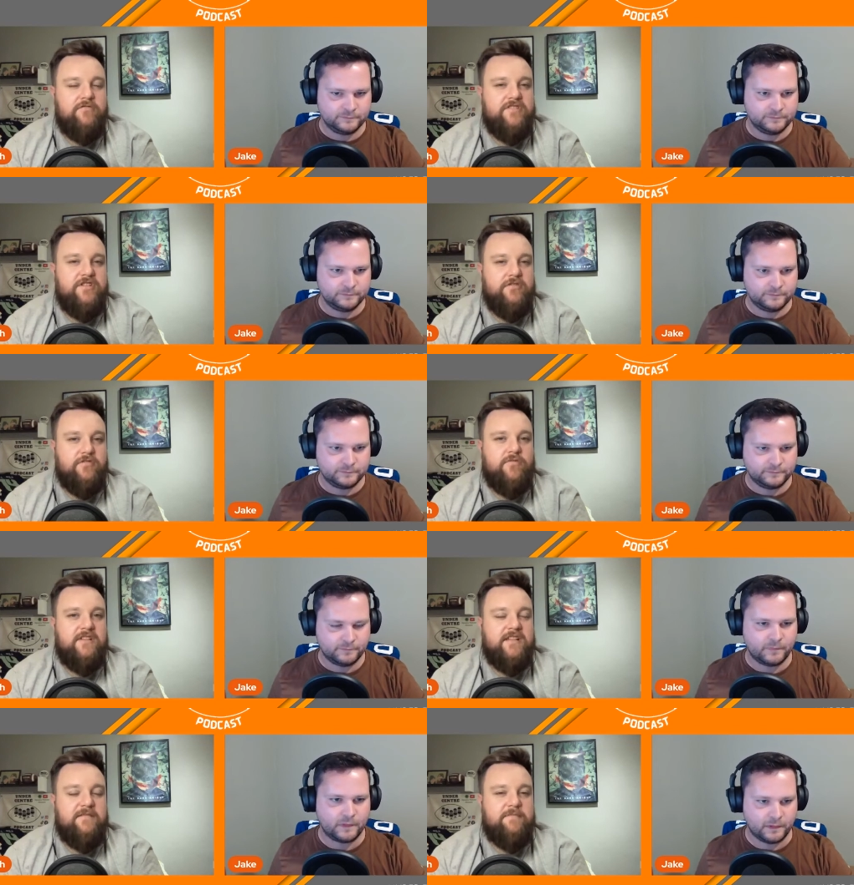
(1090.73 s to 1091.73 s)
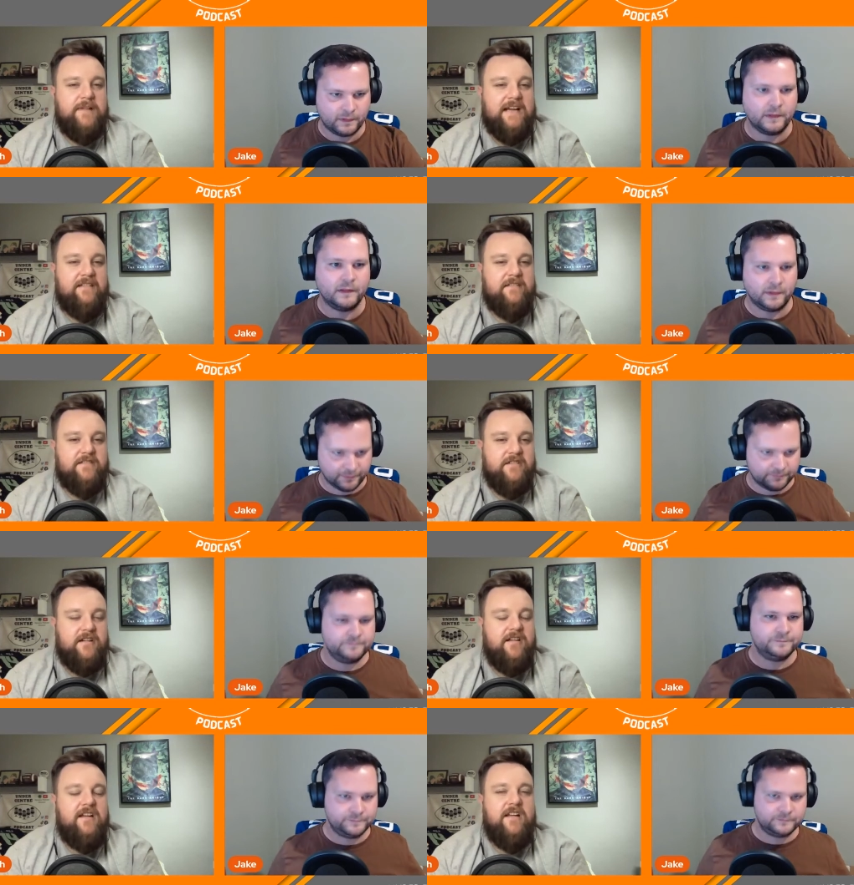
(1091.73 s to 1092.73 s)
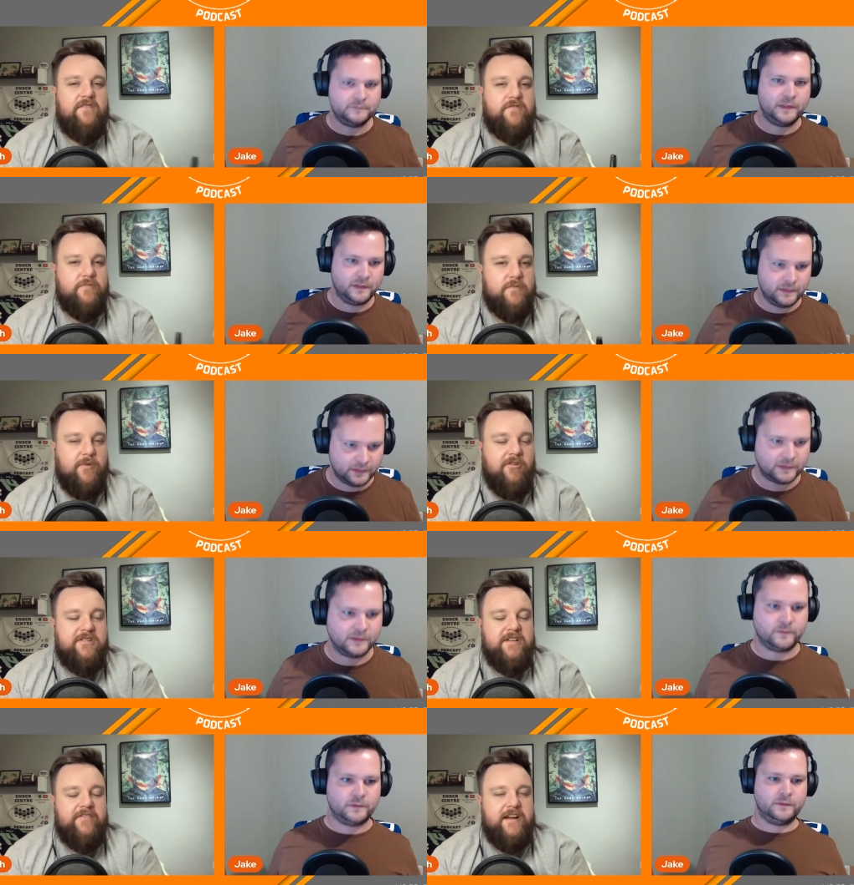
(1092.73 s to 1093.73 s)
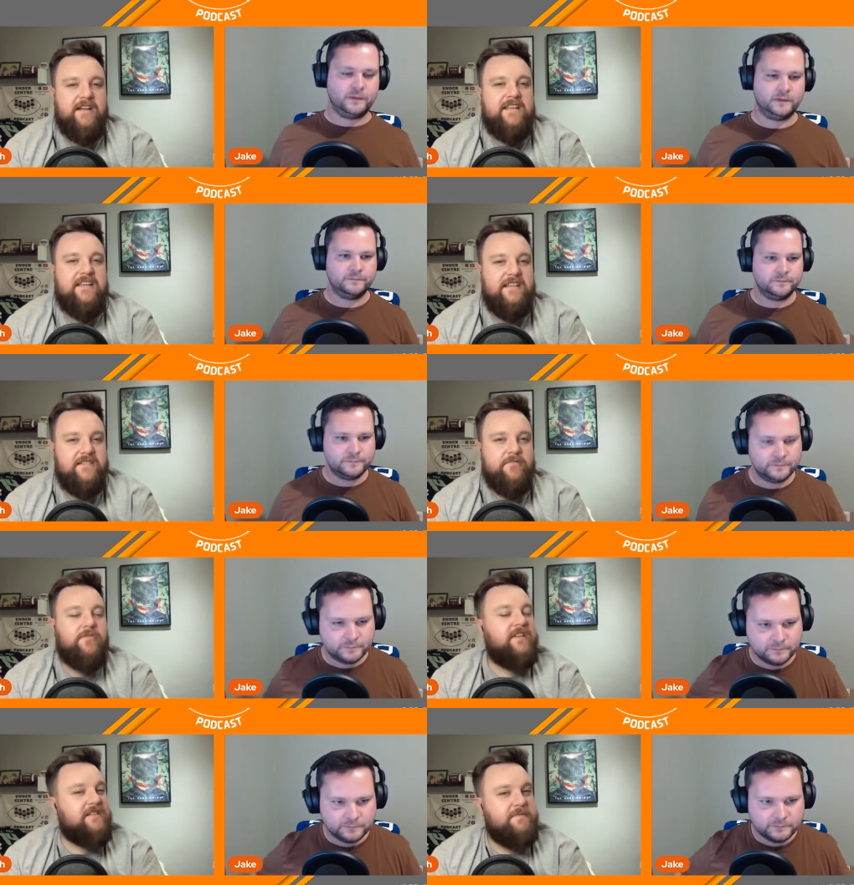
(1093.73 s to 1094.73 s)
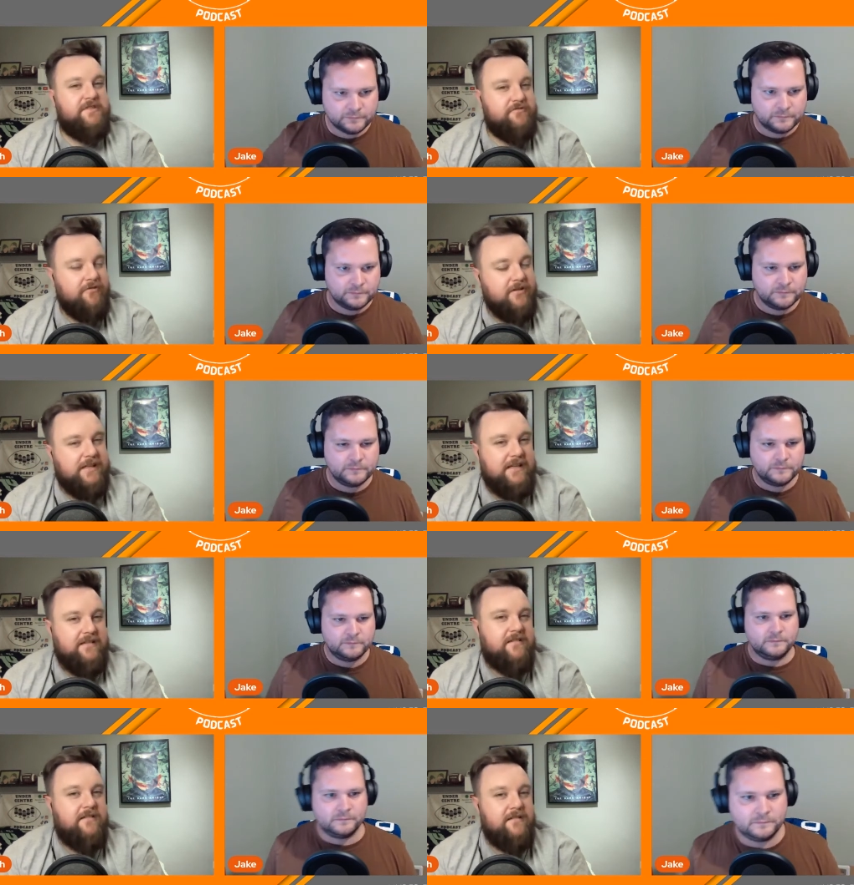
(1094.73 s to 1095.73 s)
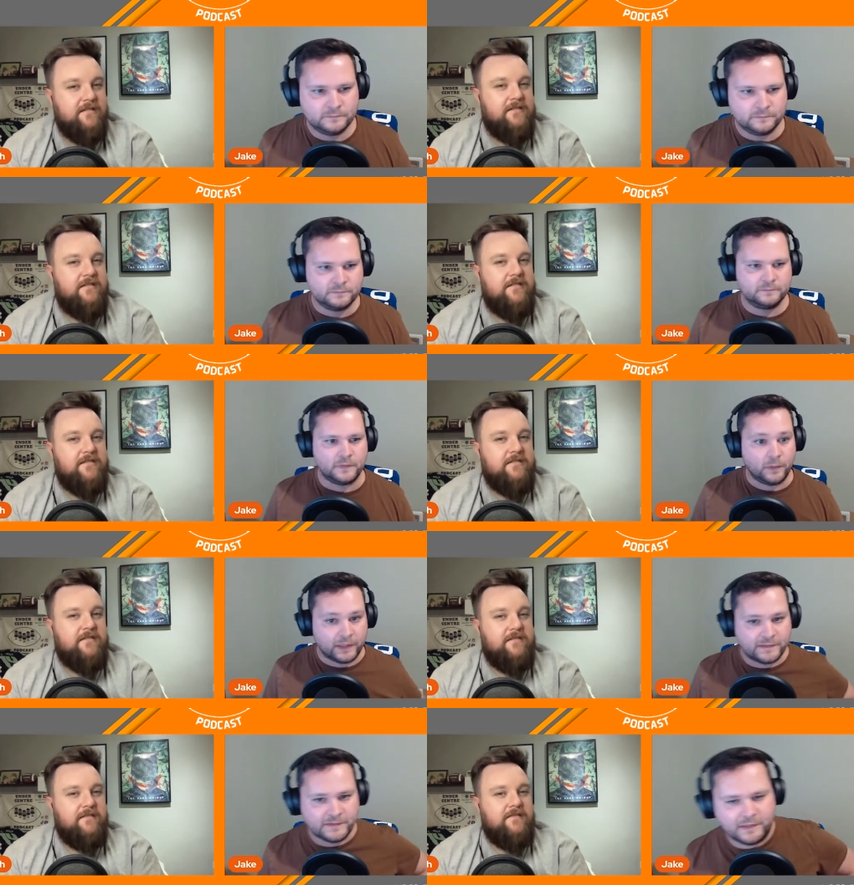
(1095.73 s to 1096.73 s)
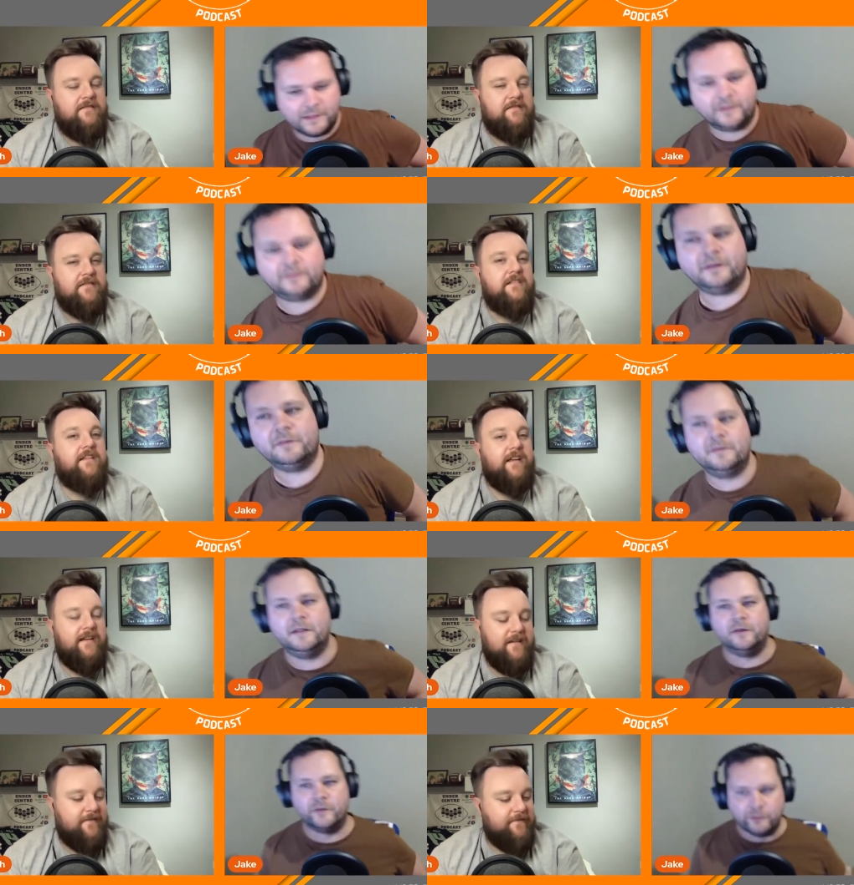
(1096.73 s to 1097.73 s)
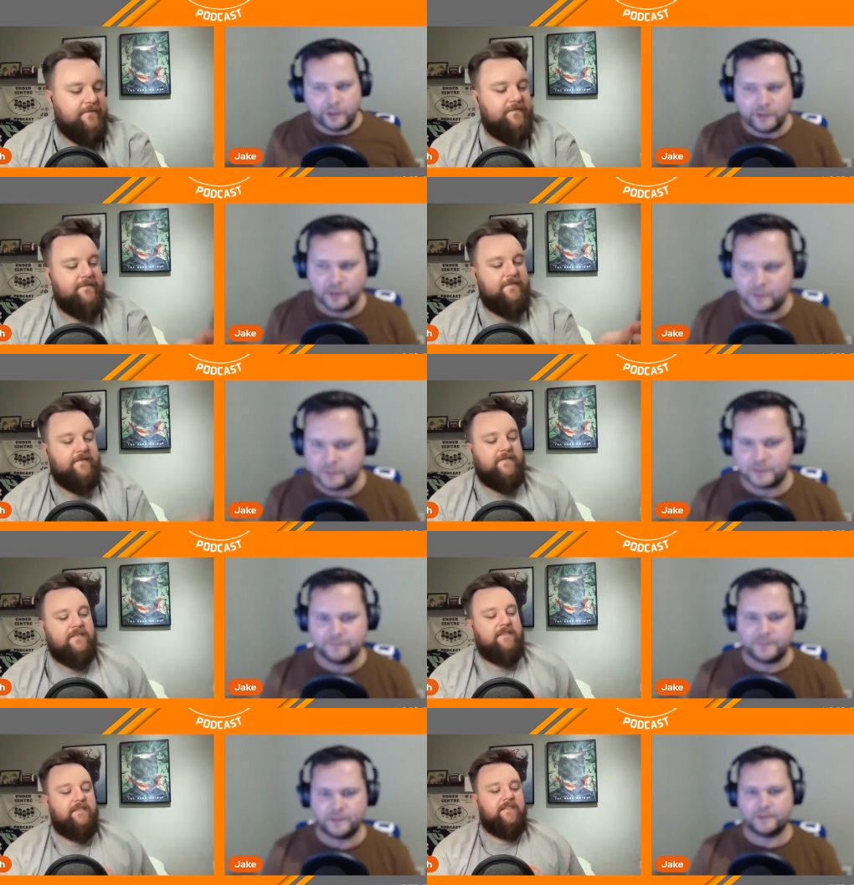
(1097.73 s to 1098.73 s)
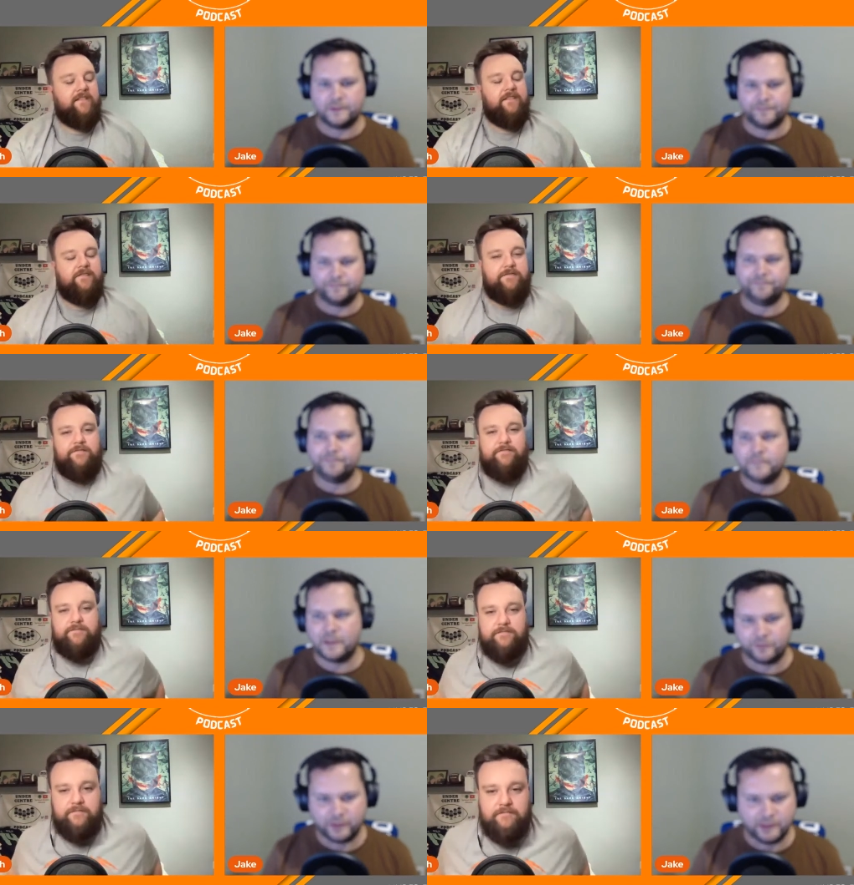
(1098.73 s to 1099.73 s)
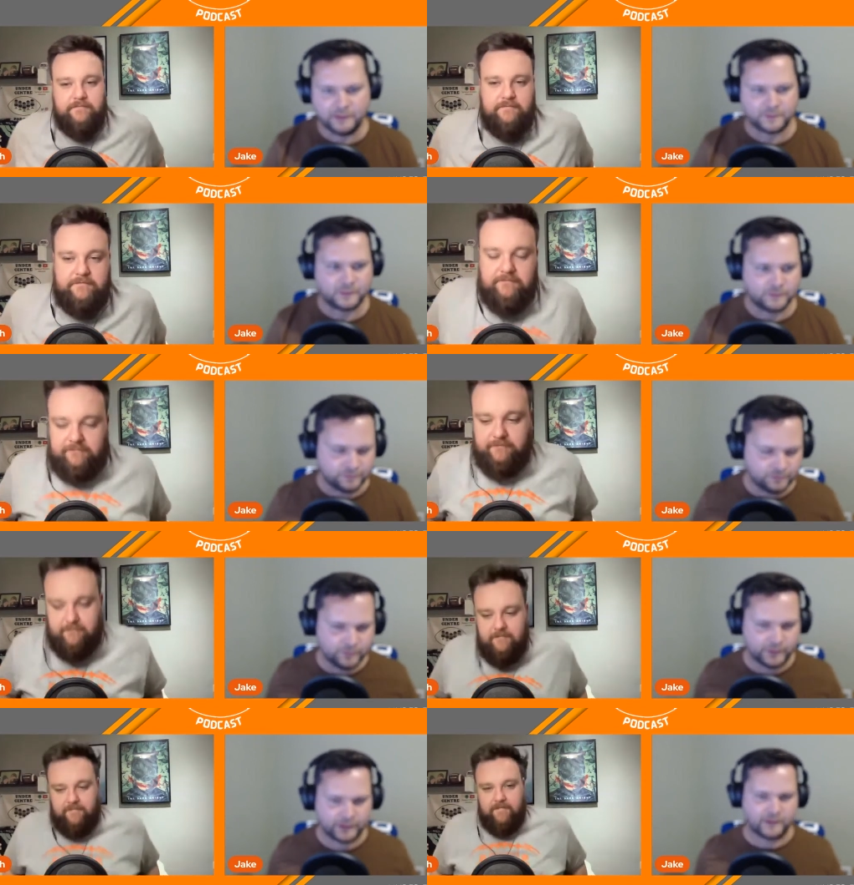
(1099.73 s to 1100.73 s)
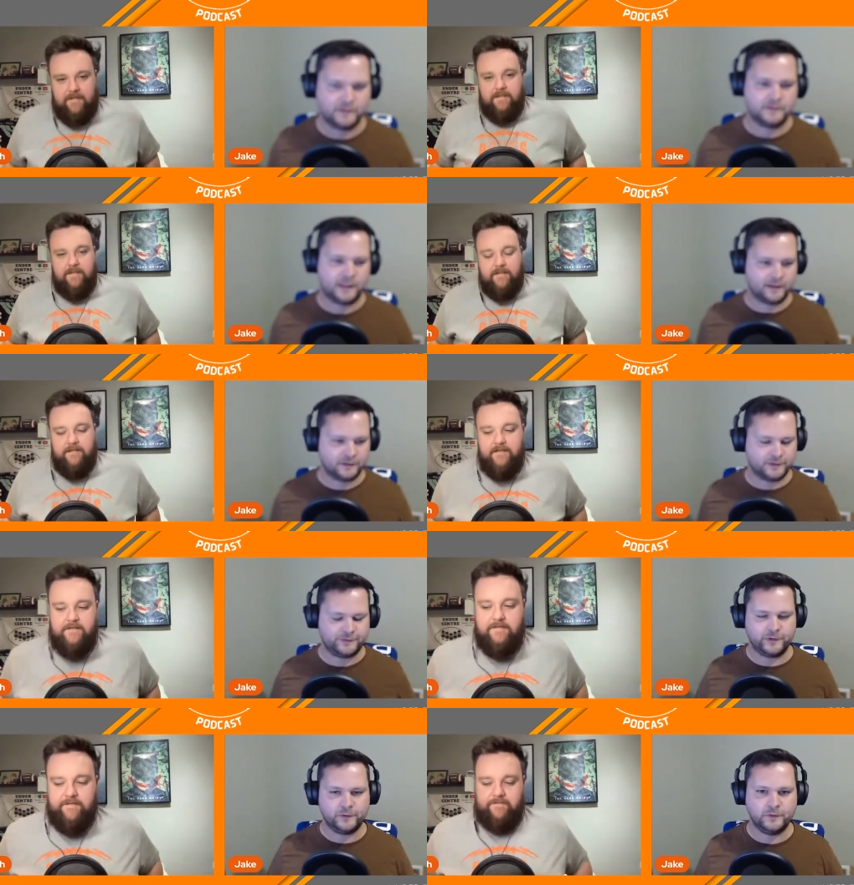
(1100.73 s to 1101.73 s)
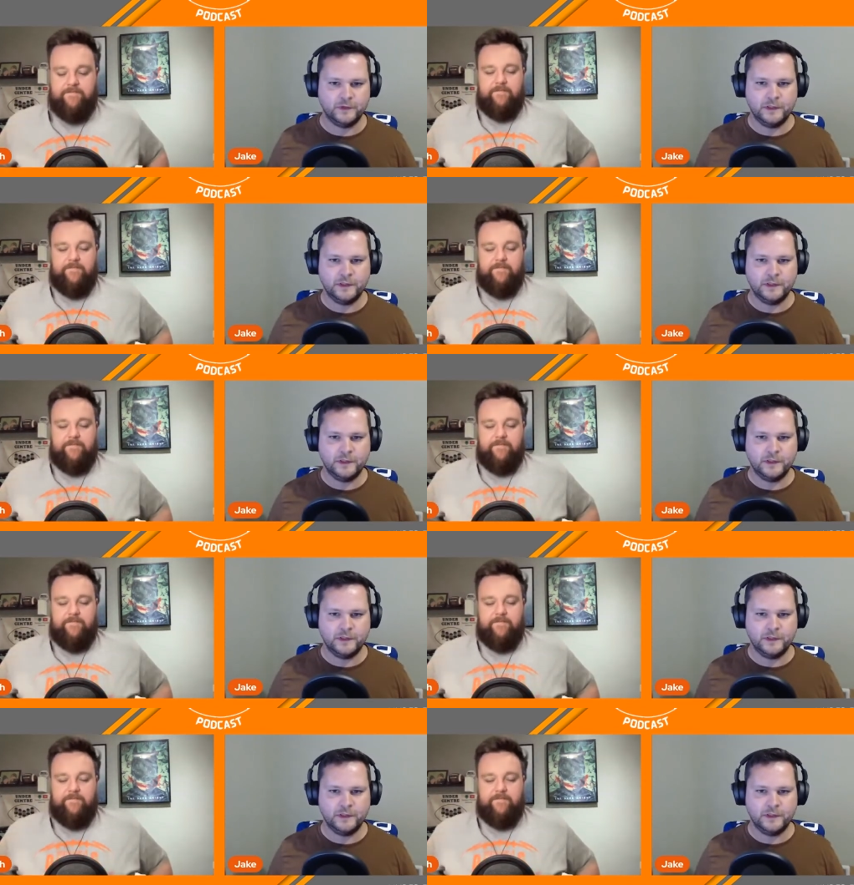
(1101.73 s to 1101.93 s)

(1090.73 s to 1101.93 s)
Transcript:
Speaker 1: was the other one that the Panthers yeah. got. From reports I've heard, he's the one that's been struggling actually.
Speaker 2: Oh, has he? Yeah. yeah. I only really know that uh, Evan Eels when, like he's had his few